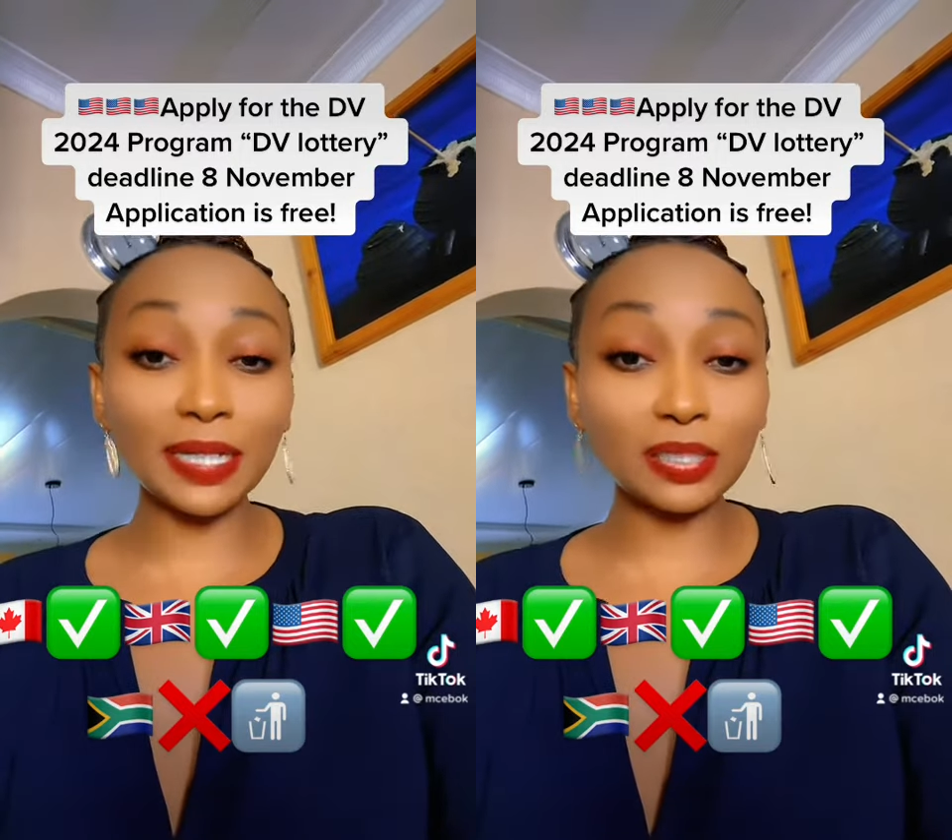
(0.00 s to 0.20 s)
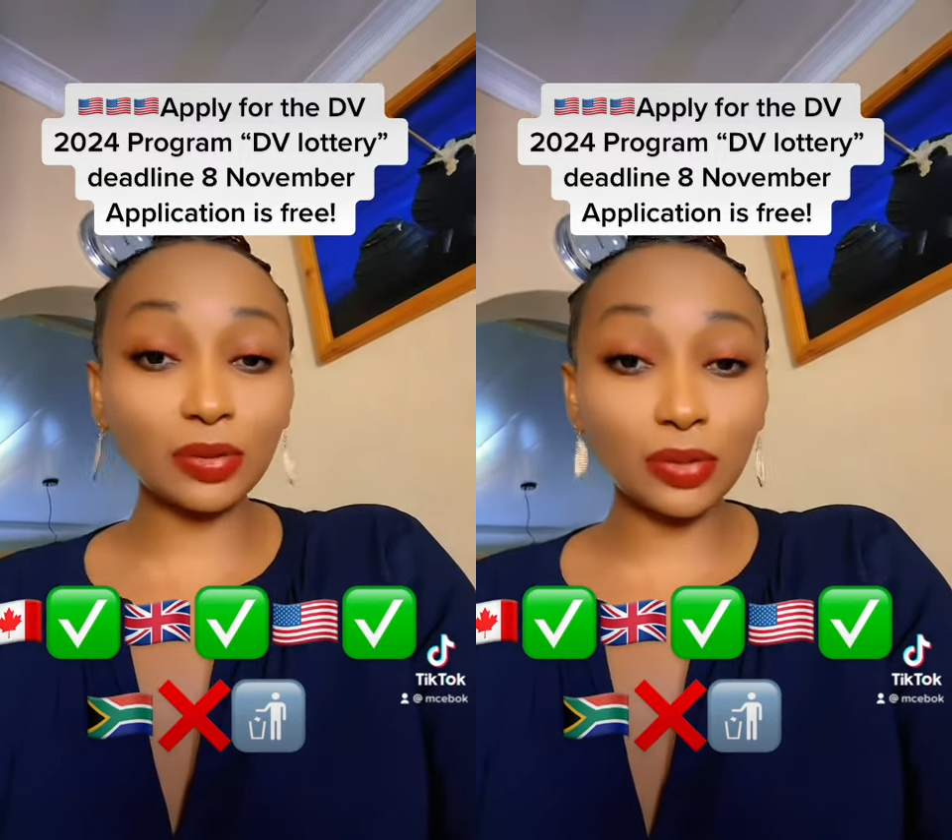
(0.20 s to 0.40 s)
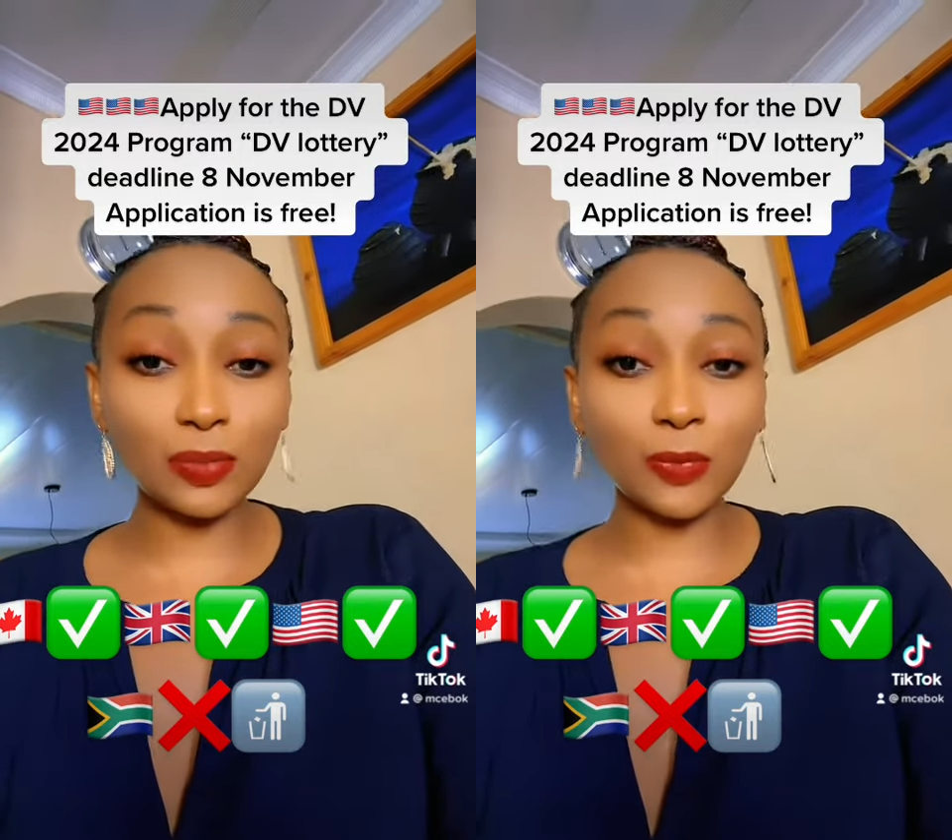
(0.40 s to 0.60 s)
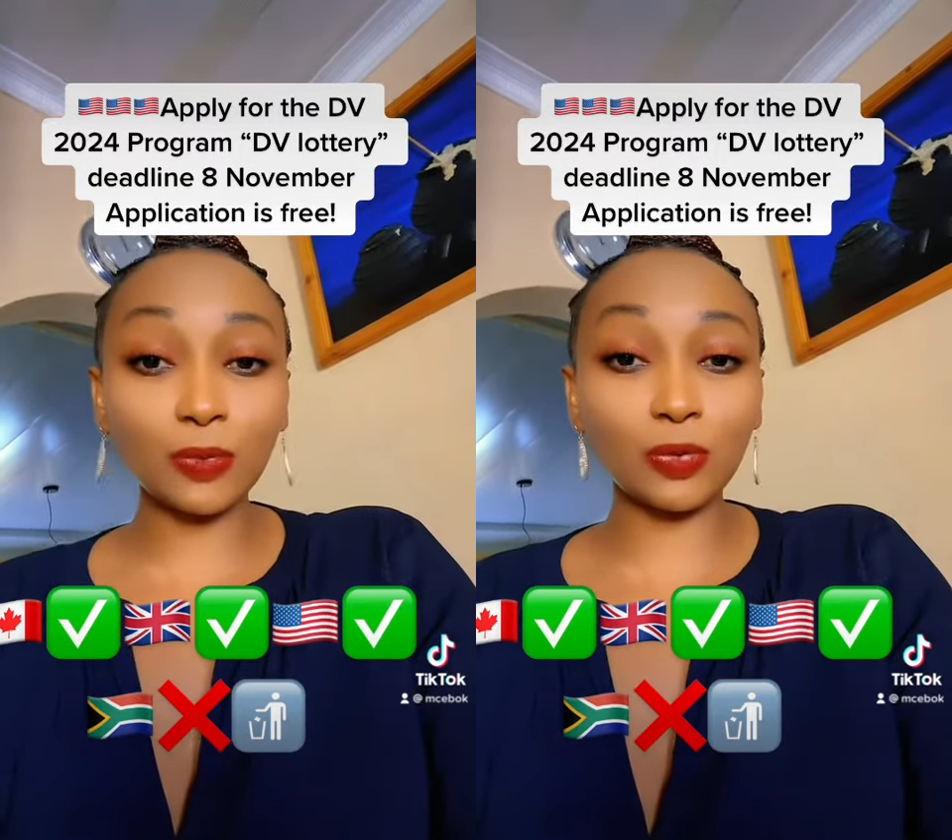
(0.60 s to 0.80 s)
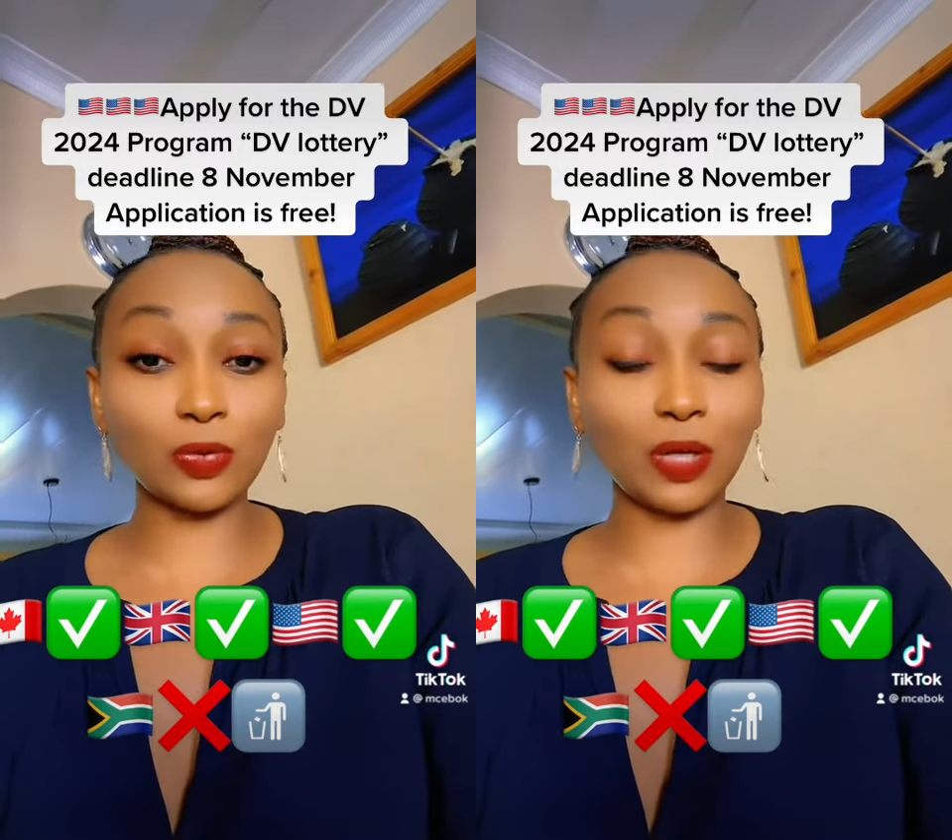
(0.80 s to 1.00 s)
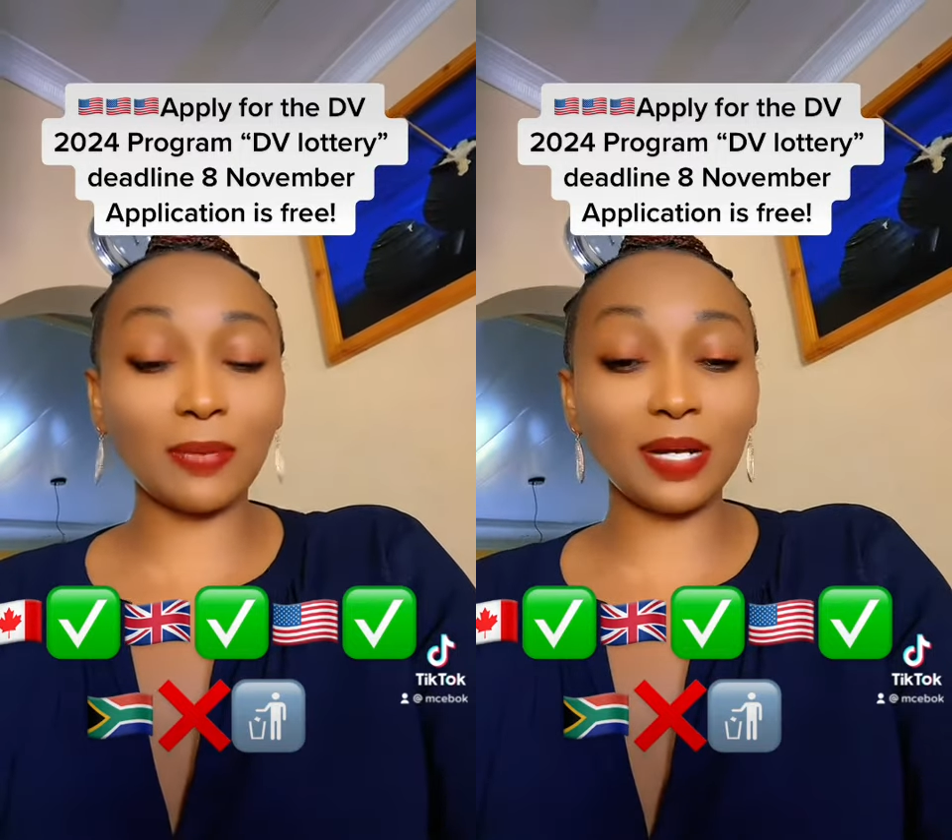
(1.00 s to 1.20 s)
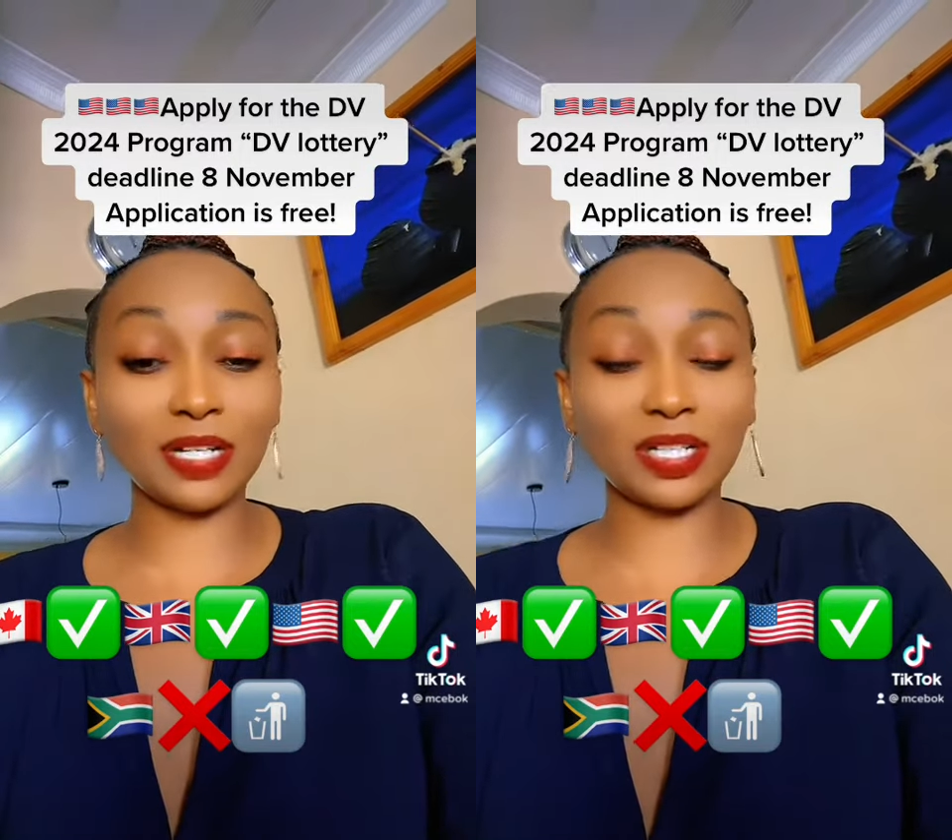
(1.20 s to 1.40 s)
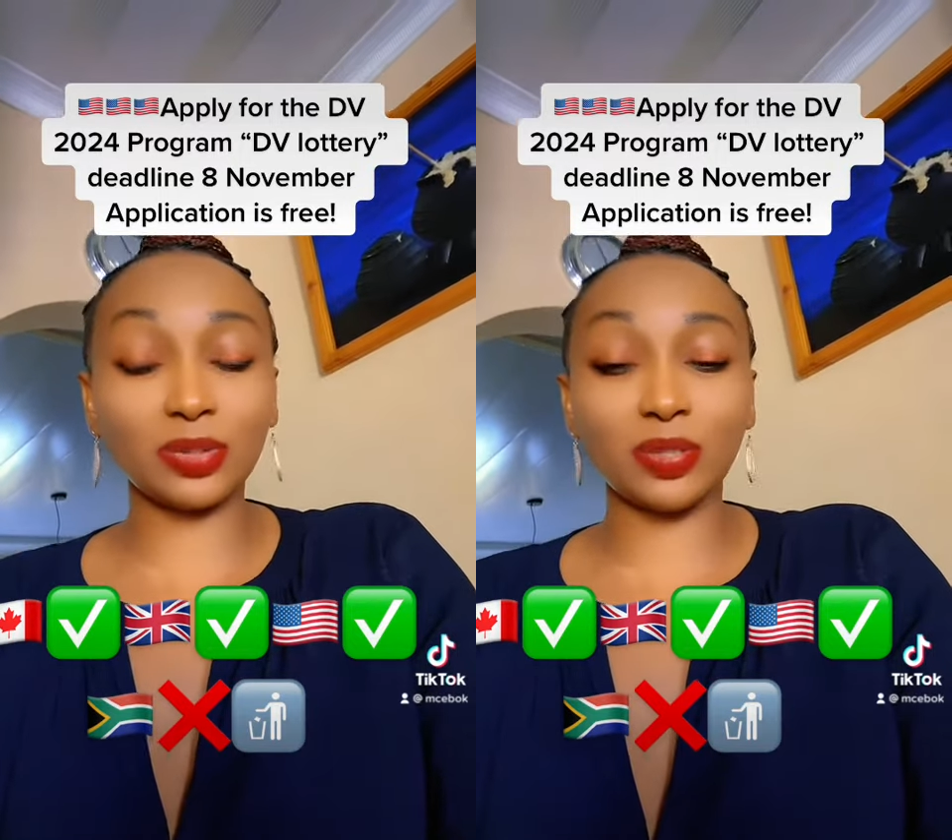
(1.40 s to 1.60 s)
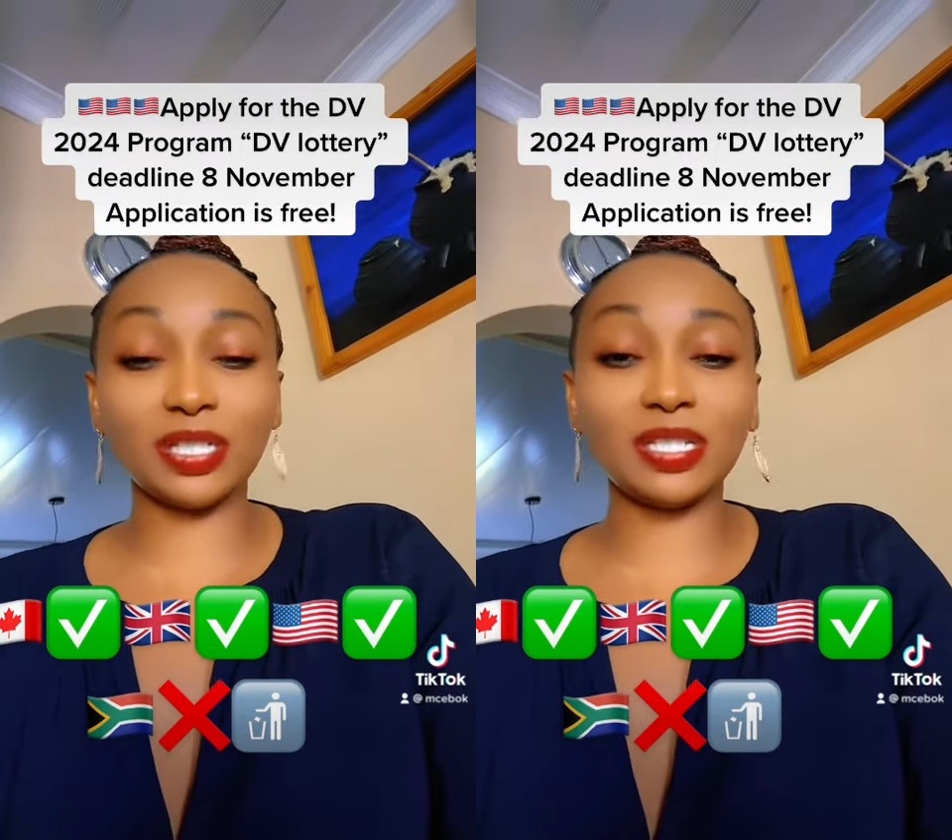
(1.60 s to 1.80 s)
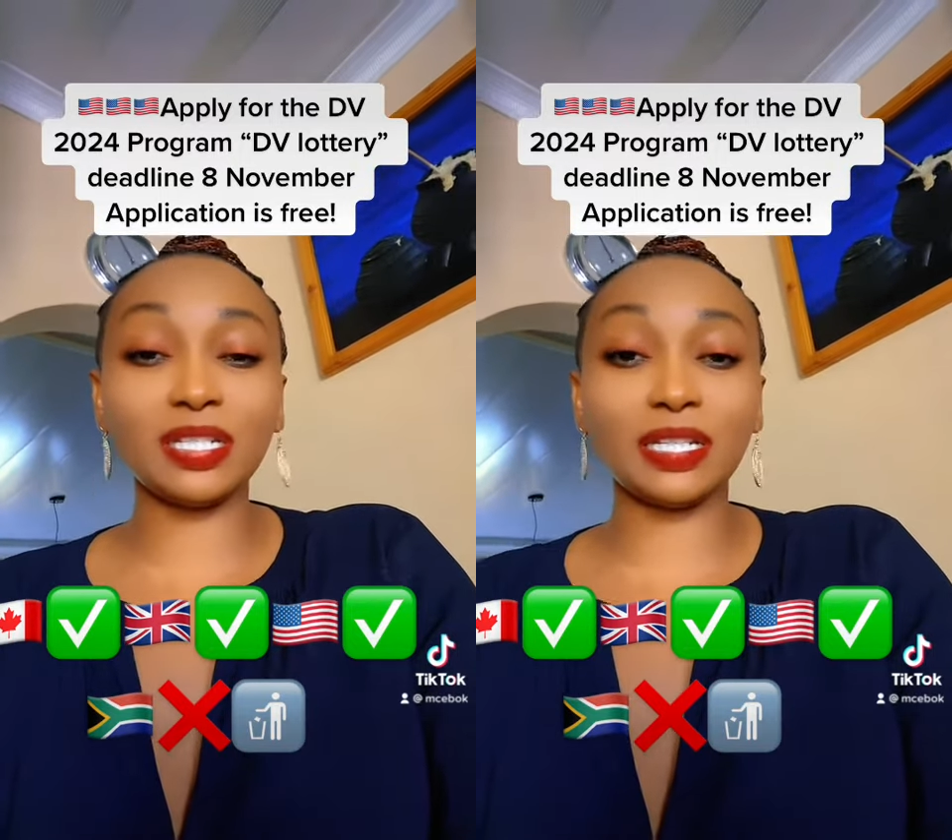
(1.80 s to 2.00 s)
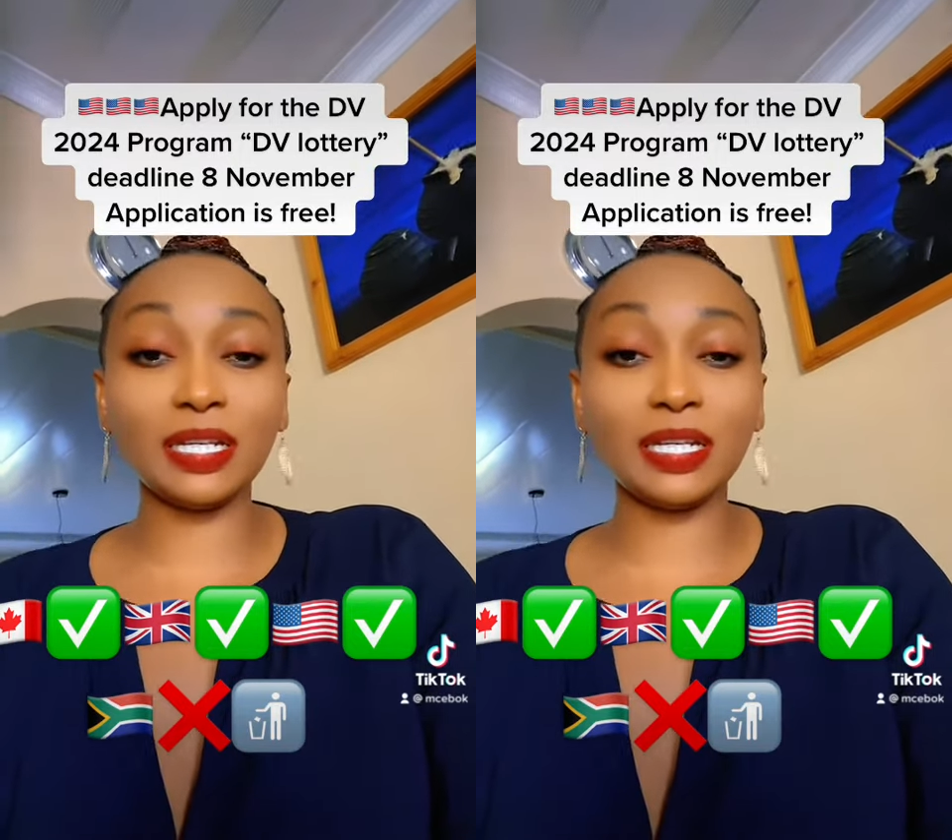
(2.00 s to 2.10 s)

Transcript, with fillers: But those people who are graduated,